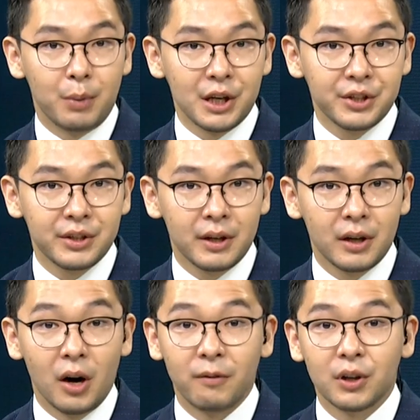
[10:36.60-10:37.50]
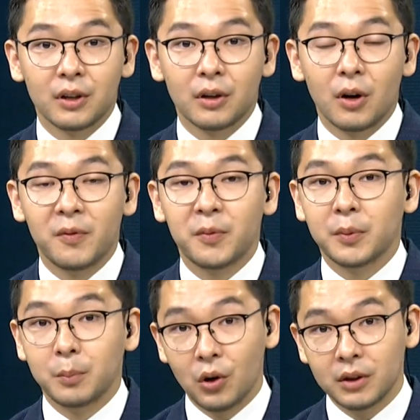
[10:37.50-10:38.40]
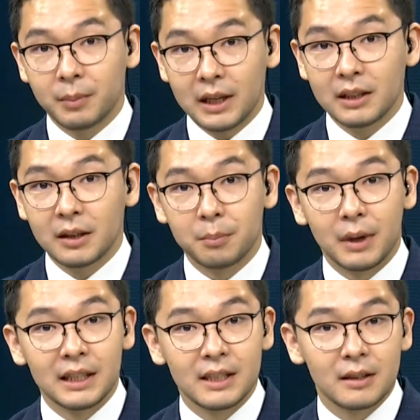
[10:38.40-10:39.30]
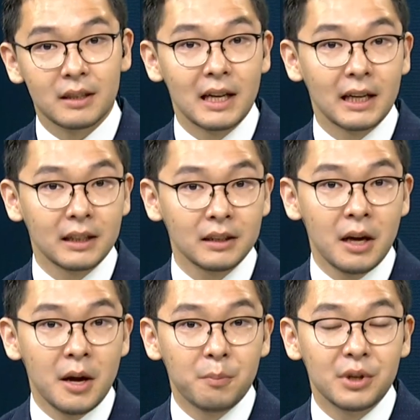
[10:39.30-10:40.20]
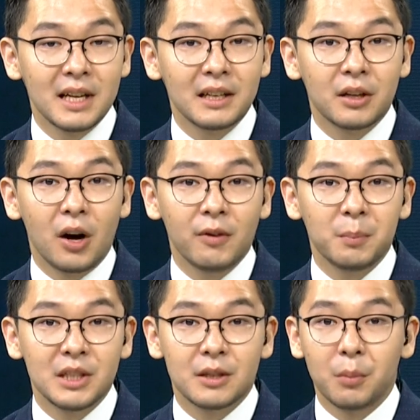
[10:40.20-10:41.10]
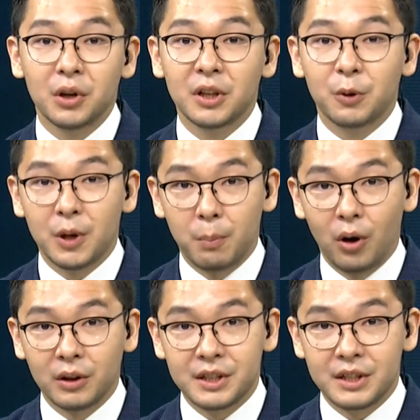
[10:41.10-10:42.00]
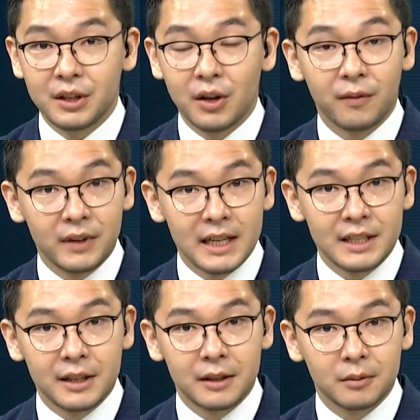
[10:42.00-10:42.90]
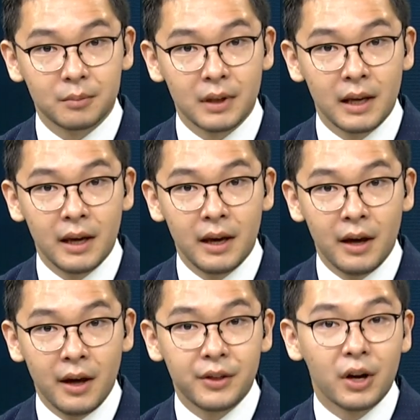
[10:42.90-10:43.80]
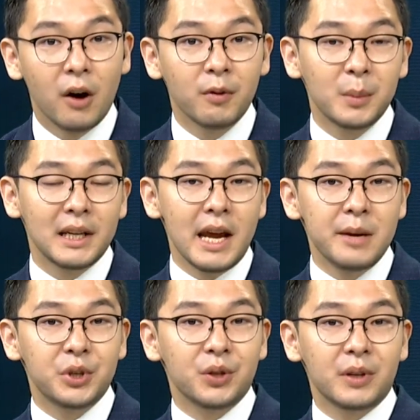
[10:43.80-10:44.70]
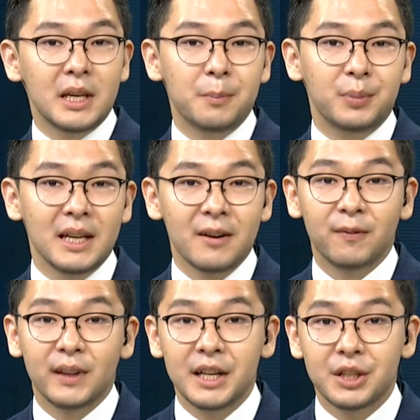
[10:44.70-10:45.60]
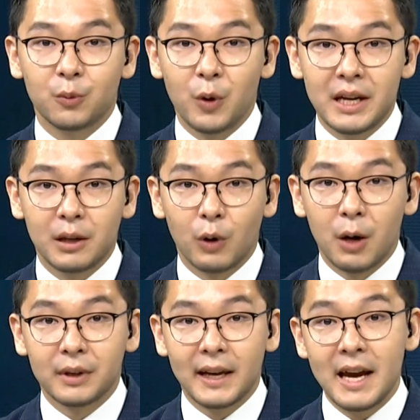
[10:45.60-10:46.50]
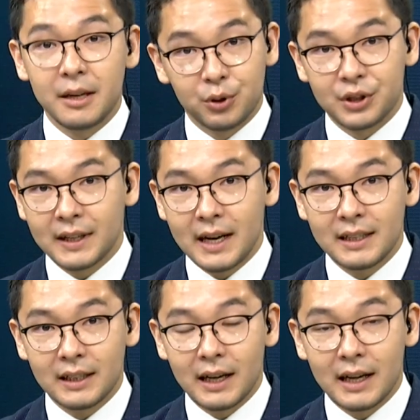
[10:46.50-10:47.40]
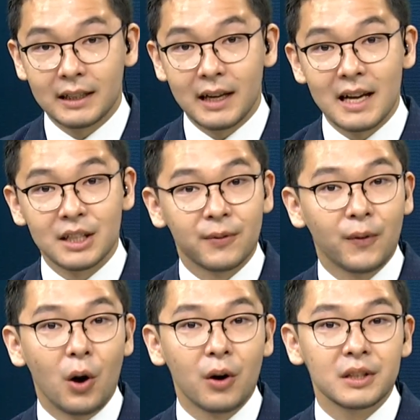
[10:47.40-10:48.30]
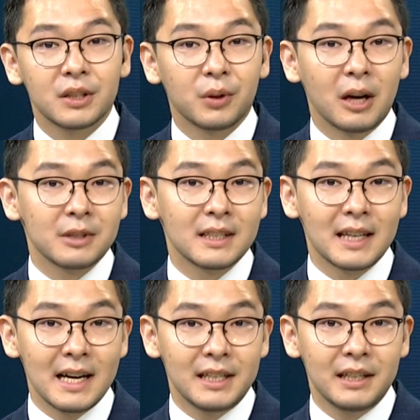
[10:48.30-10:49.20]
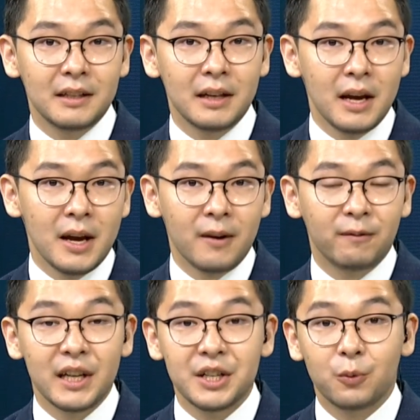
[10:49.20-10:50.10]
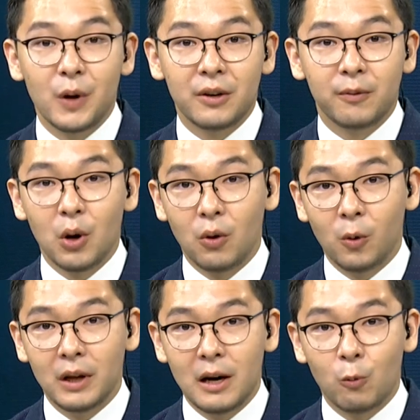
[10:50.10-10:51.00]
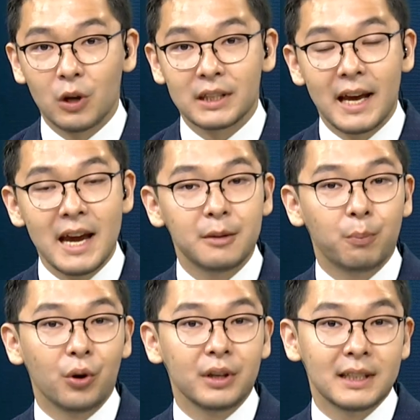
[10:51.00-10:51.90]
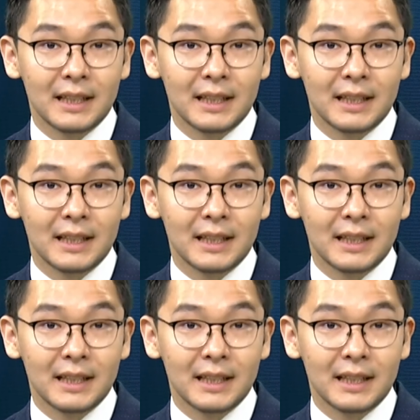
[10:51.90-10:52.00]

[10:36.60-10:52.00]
budget, Governor of Mongolbank, Bayir Tsakhan, presented government's monetary policy of next year. The government aims to keep the inflation rate around 8%, and as of August 2019, inflation rate of Mongolia was 8.9%.